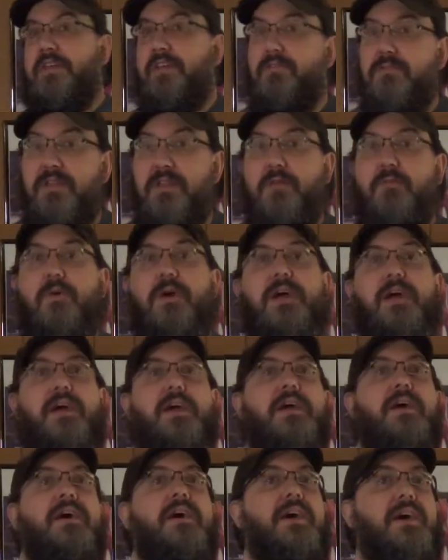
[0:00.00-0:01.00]
the only
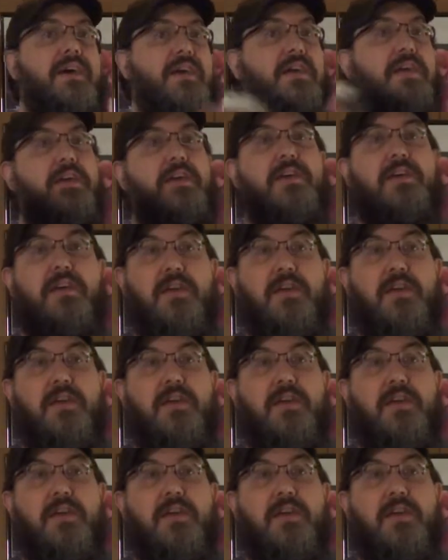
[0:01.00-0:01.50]
way he